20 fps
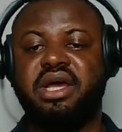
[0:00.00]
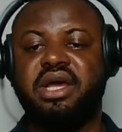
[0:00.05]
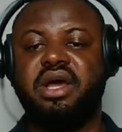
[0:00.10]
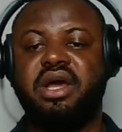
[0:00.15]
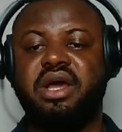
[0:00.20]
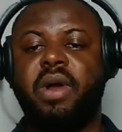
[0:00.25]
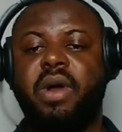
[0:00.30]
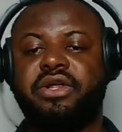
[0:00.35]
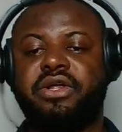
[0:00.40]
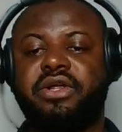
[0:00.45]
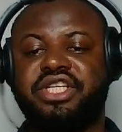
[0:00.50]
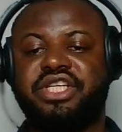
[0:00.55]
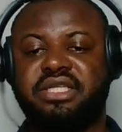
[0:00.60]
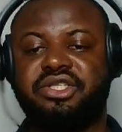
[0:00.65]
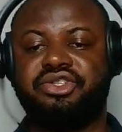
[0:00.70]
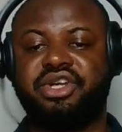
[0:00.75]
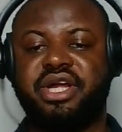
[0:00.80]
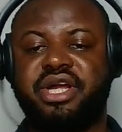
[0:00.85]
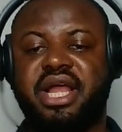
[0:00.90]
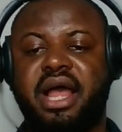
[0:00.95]
But chat
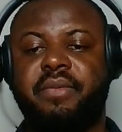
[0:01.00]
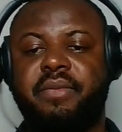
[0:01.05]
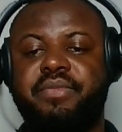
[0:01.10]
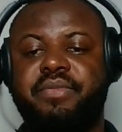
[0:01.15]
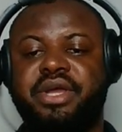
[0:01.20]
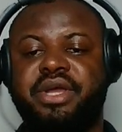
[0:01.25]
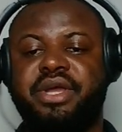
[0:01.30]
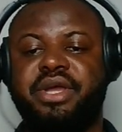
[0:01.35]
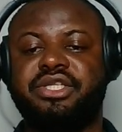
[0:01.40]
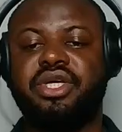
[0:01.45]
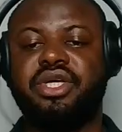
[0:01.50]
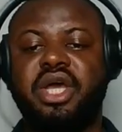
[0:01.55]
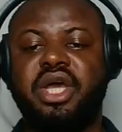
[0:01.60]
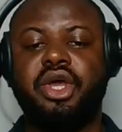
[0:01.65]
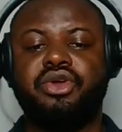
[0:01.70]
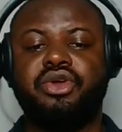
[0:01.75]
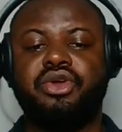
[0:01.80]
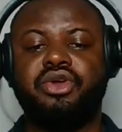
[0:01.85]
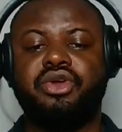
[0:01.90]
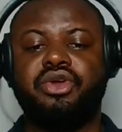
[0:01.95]
trigger means
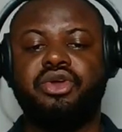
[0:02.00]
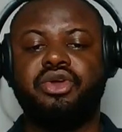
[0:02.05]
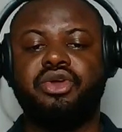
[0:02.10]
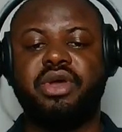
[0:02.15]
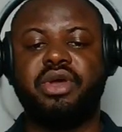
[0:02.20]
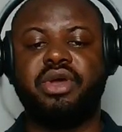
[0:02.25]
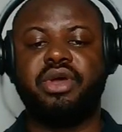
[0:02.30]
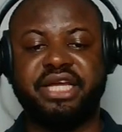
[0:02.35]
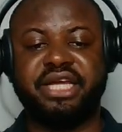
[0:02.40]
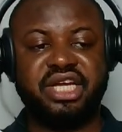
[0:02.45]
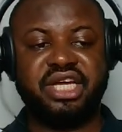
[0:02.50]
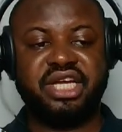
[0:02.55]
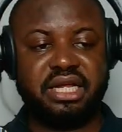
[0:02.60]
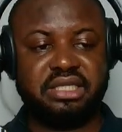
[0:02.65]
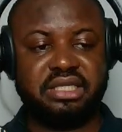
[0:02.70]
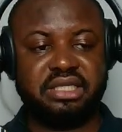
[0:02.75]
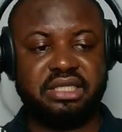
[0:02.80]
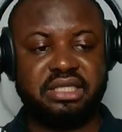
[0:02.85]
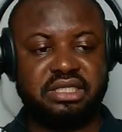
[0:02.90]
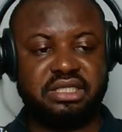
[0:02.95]
you have to send a chat
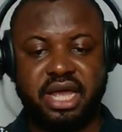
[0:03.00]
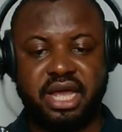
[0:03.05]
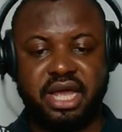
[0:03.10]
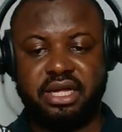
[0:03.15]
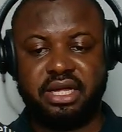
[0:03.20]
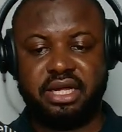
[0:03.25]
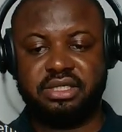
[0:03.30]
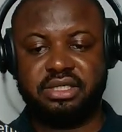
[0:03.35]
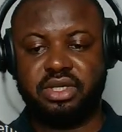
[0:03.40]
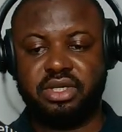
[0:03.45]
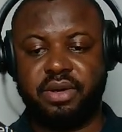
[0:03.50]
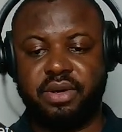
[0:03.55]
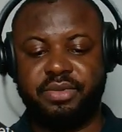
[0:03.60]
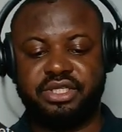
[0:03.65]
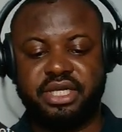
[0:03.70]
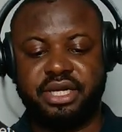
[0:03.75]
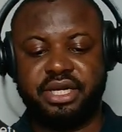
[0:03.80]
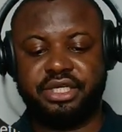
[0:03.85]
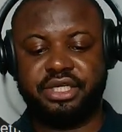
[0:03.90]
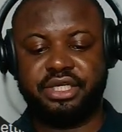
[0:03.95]
here. So let me
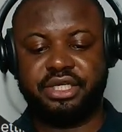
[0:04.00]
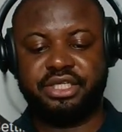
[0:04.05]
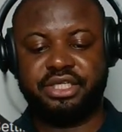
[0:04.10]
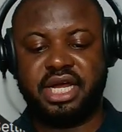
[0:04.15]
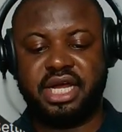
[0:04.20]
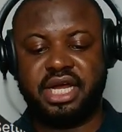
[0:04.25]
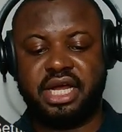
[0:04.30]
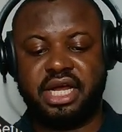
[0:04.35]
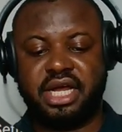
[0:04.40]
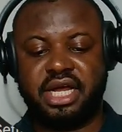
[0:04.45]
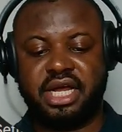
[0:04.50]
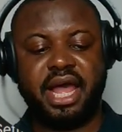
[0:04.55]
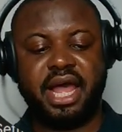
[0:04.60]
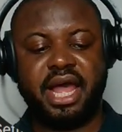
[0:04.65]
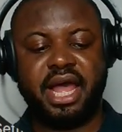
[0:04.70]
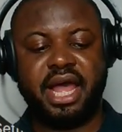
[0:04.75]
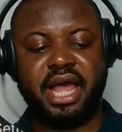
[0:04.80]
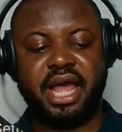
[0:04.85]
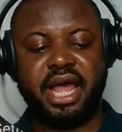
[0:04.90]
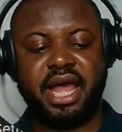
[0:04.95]
send a chat to say
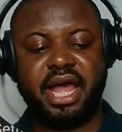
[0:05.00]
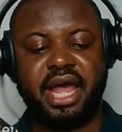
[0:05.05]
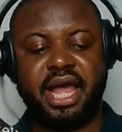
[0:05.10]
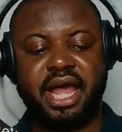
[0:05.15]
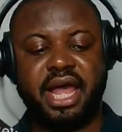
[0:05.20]
hi.